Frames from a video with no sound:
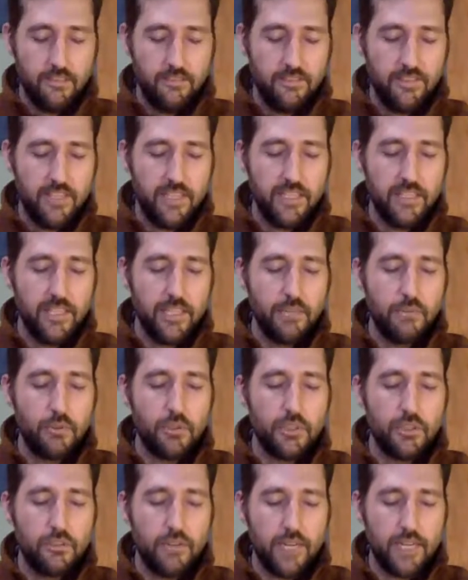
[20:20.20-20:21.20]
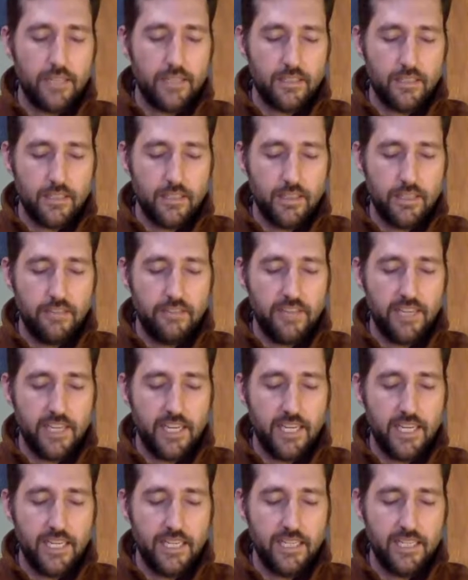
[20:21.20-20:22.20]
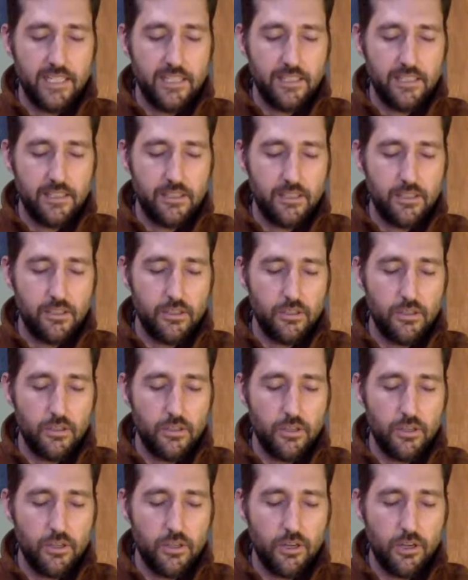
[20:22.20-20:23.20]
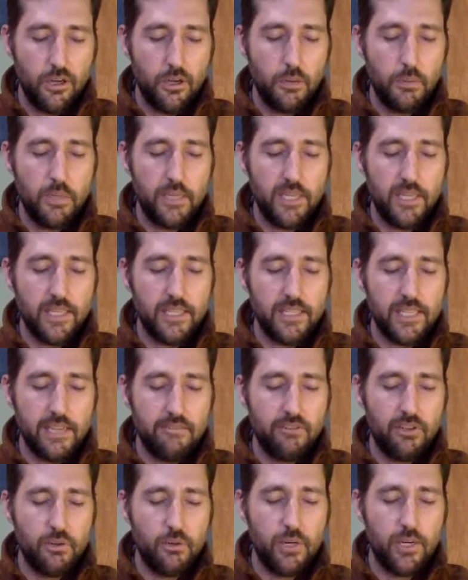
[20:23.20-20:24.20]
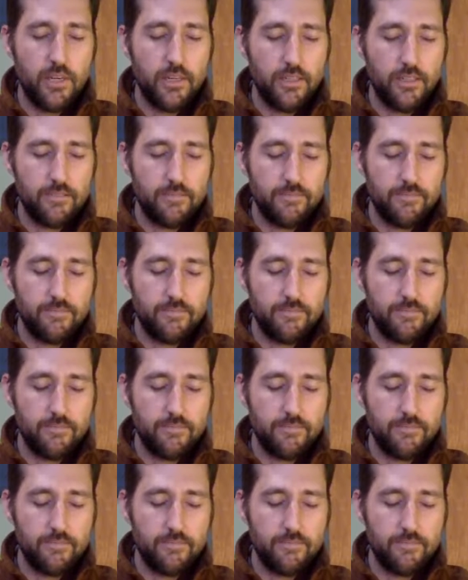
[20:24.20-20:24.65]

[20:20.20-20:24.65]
Finally, we'll direct loving kindness to all beings everywhere.